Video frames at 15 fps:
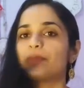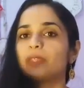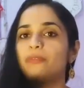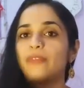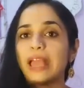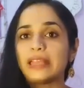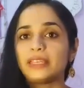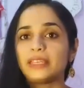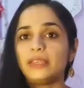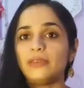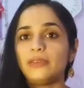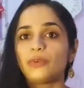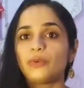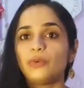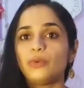fatty
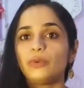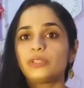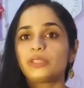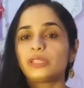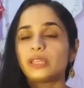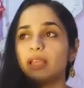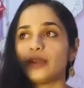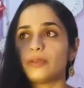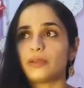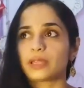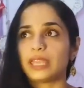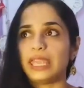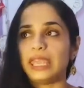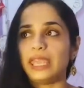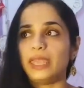fruits,
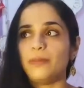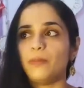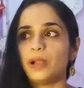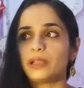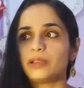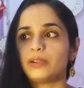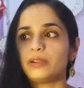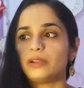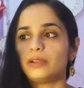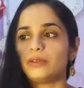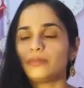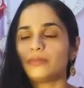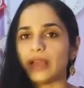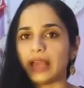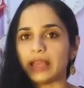ghee,
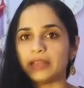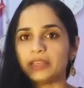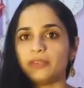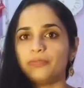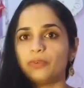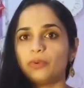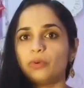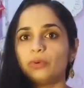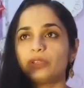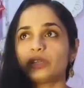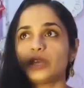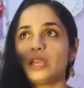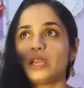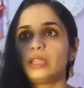butter, fatty fruits,